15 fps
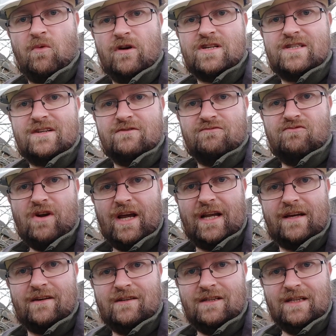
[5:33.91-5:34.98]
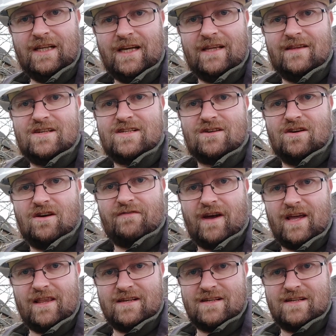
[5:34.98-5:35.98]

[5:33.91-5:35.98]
We're still really early in the survey.